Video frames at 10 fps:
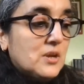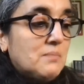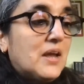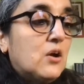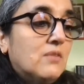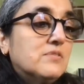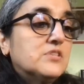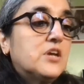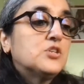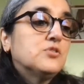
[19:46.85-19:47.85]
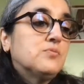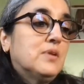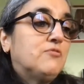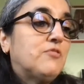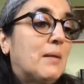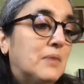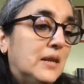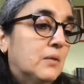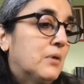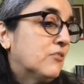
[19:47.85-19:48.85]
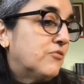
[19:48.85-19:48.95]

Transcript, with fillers: that my conversations with family about